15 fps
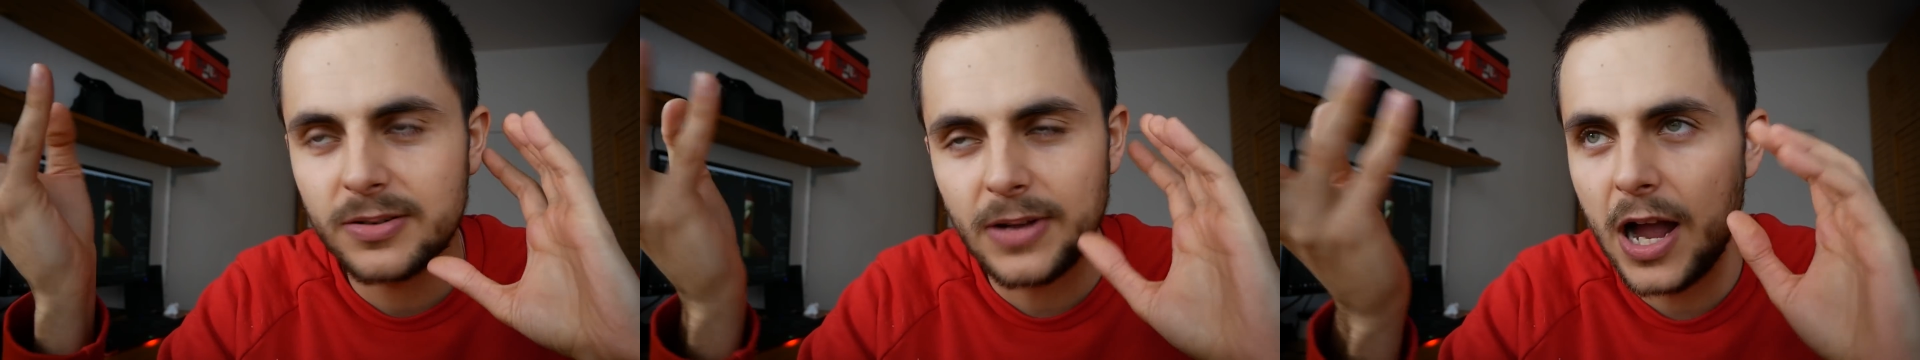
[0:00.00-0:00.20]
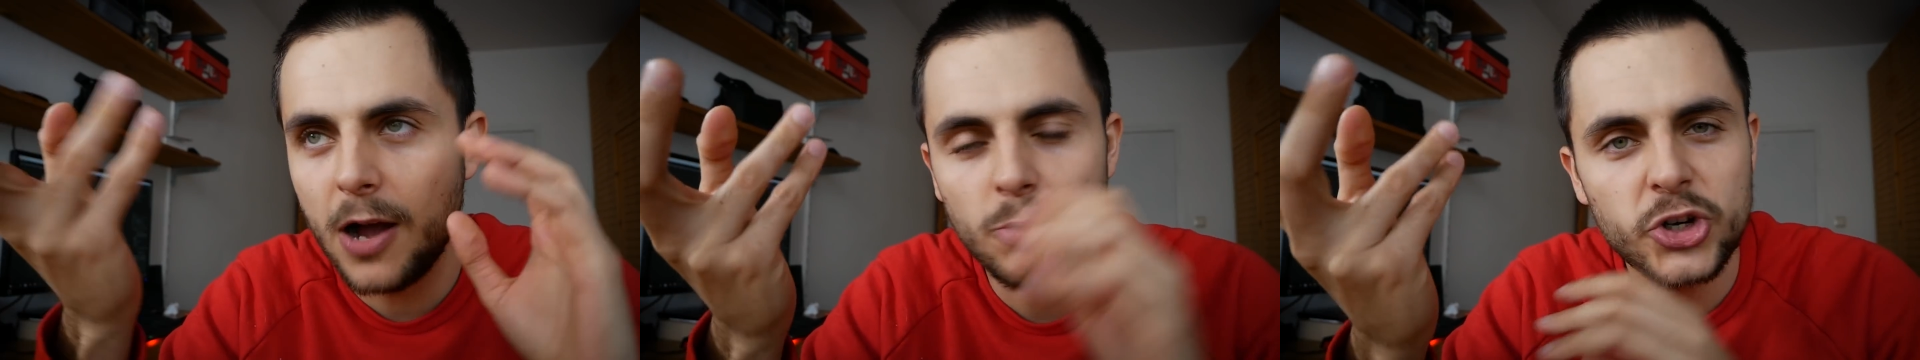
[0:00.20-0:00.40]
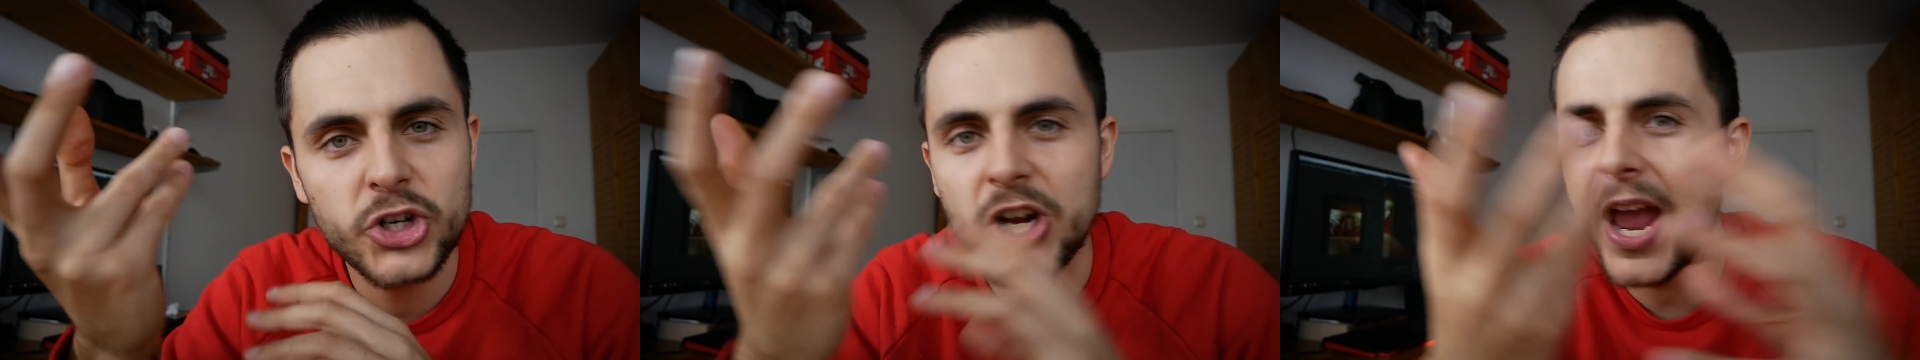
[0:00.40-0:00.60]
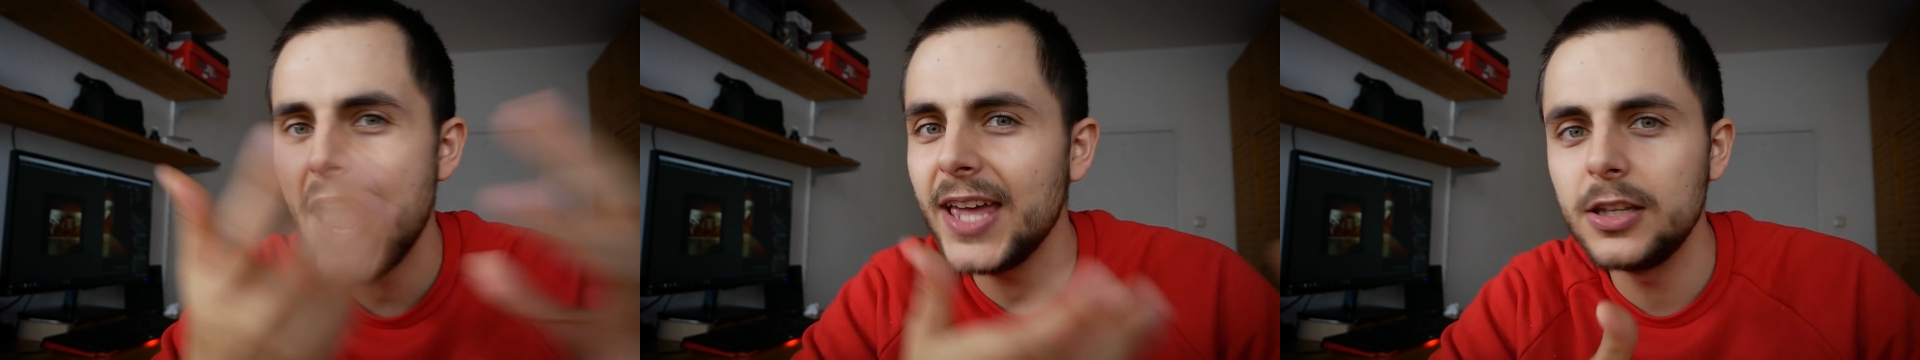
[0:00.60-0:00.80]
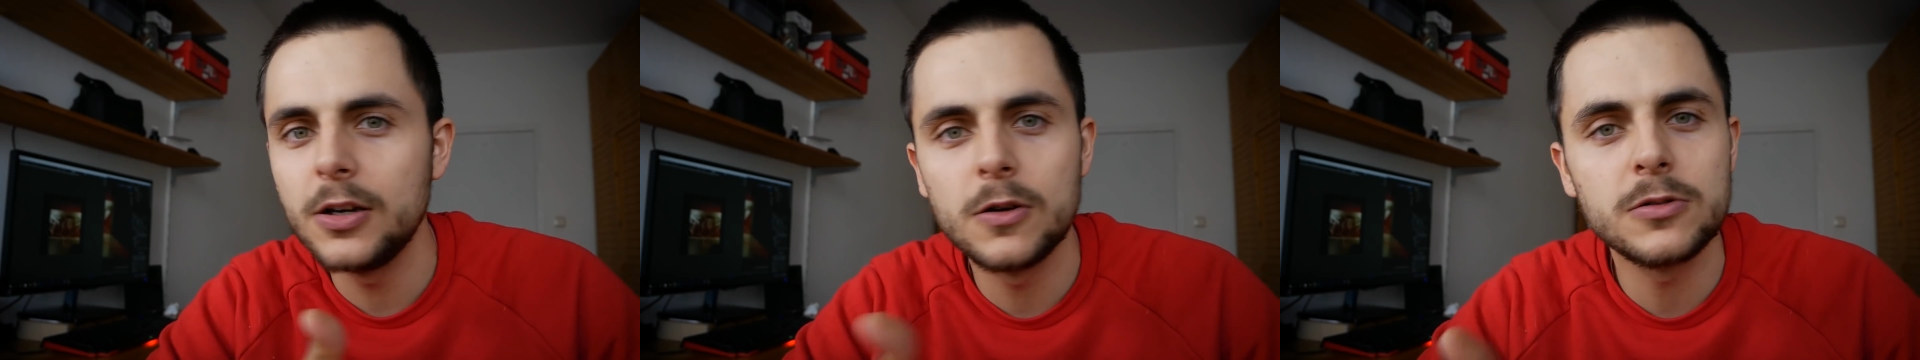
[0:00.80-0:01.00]
how
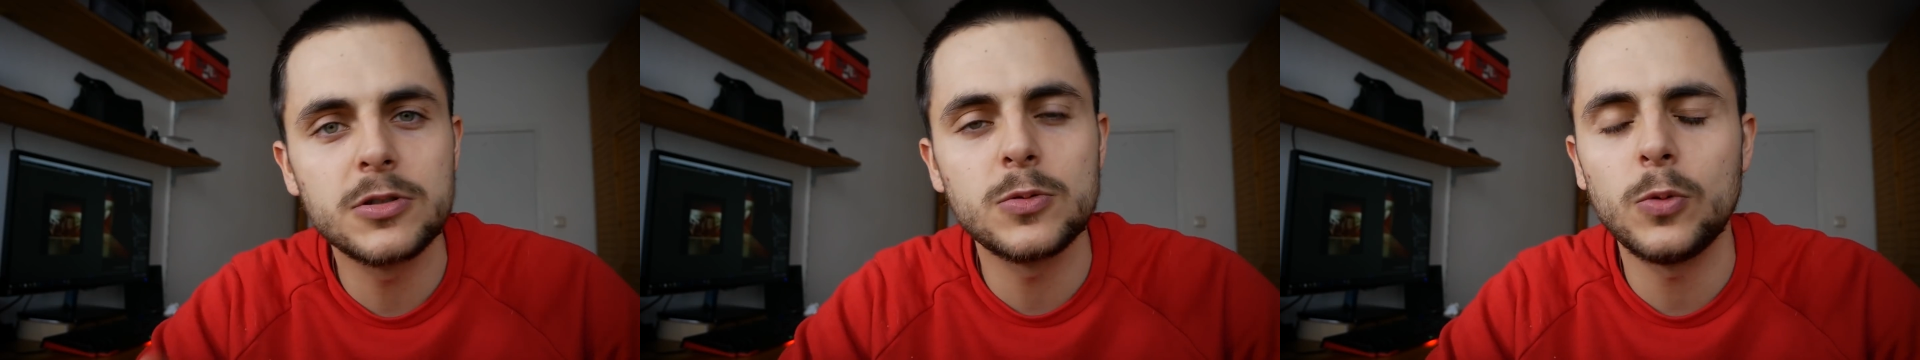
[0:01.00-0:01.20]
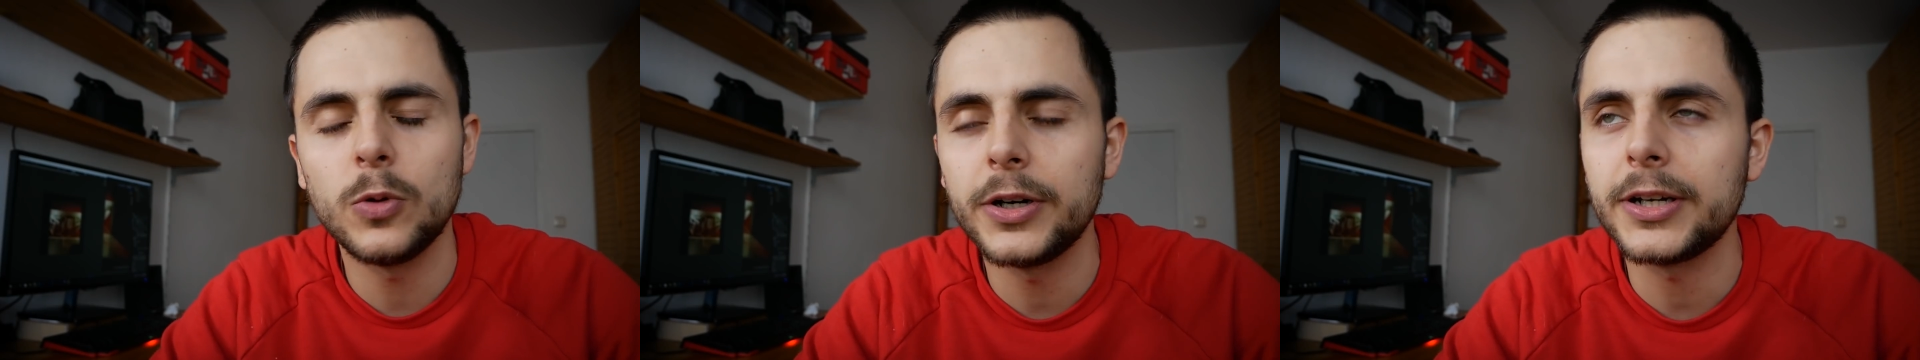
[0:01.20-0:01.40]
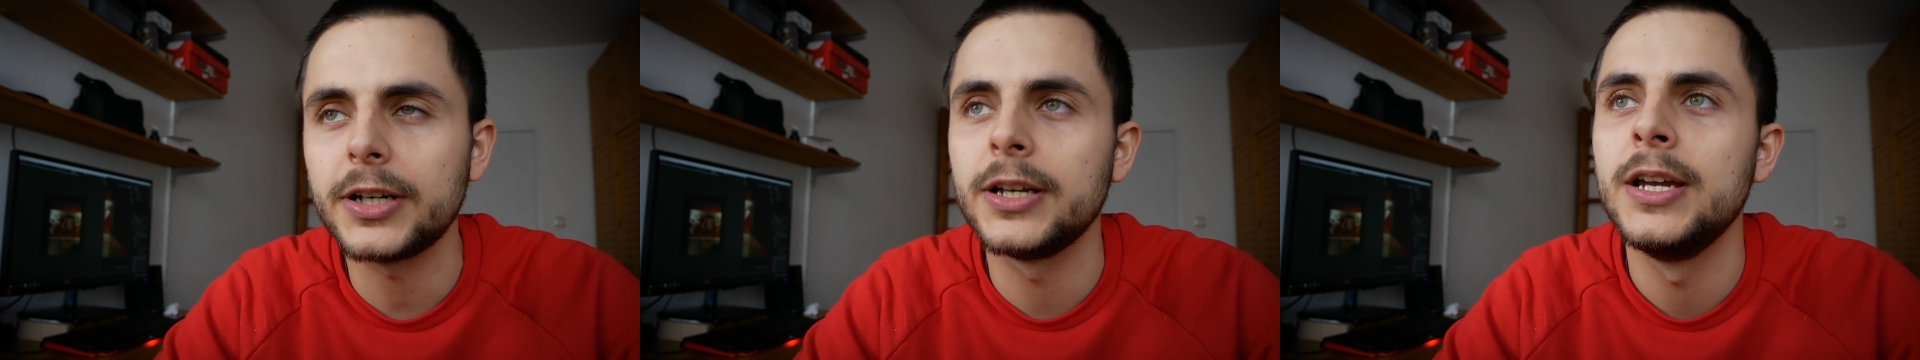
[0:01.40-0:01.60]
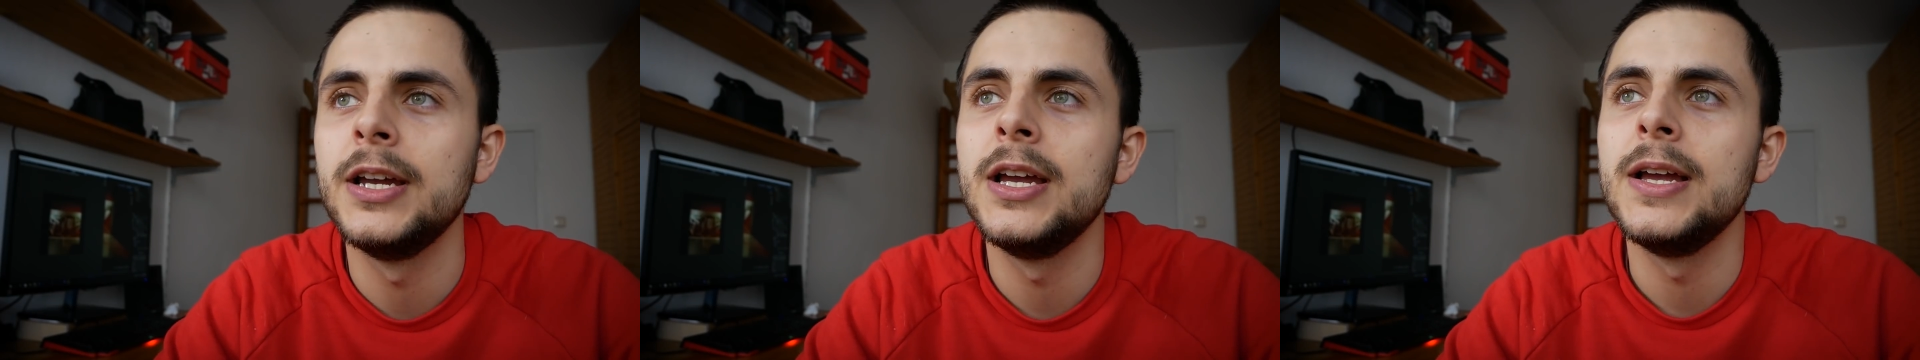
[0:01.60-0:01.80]
shadows work,